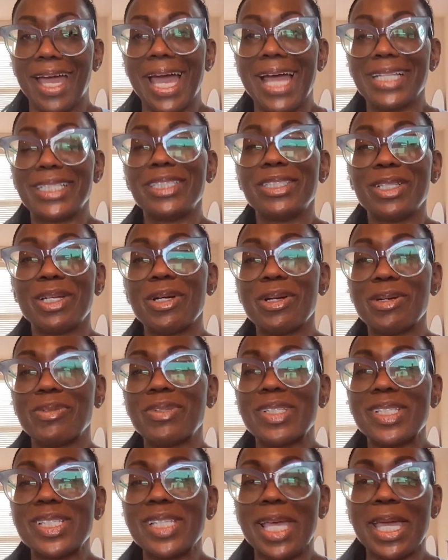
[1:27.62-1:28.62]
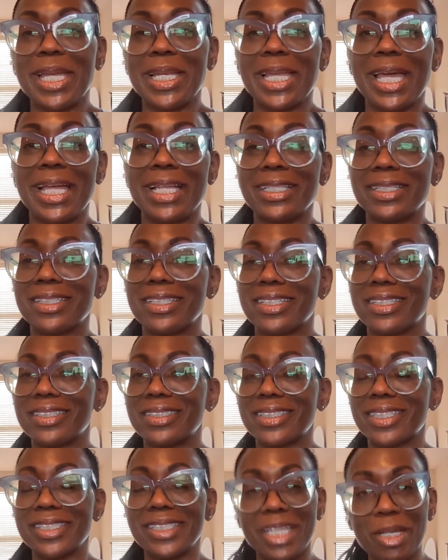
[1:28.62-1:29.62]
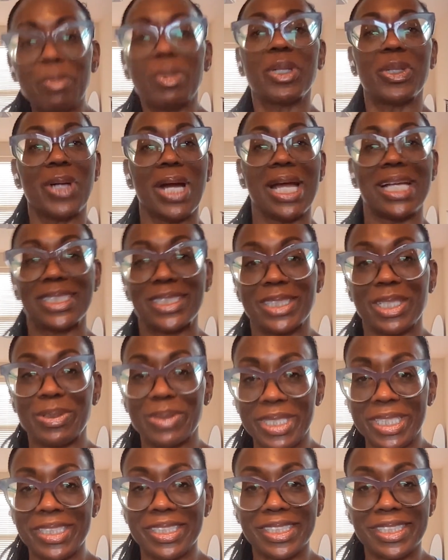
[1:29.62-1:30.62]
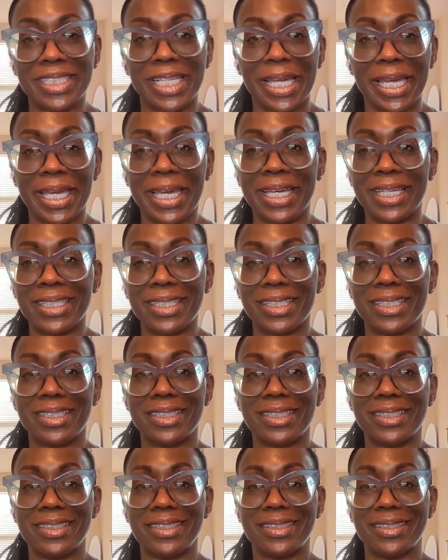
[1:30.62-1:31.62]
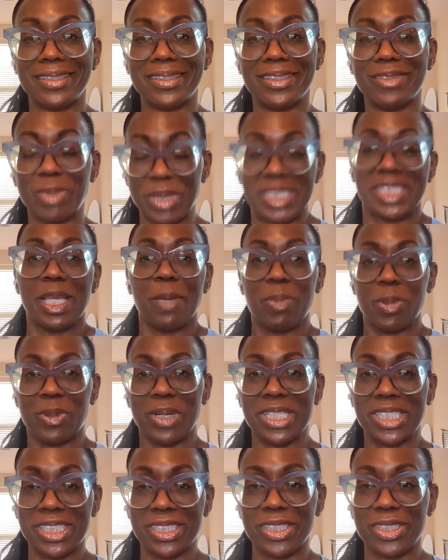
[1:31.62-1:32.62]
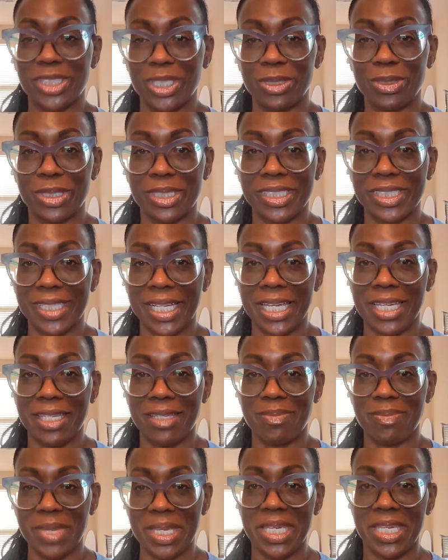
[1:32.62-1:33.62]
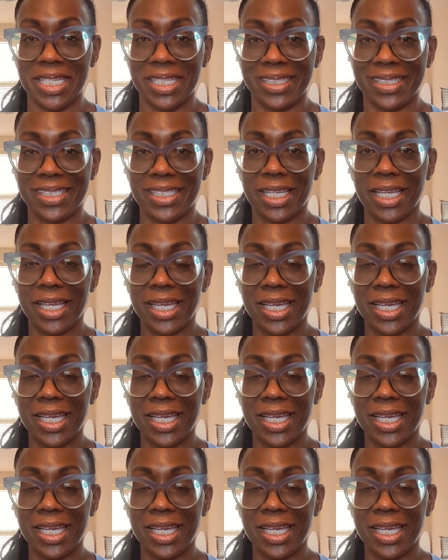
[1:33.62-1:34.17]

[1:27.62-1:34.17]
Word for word: I had the nerve to say that the Democrats don't understand what separation of church and state means.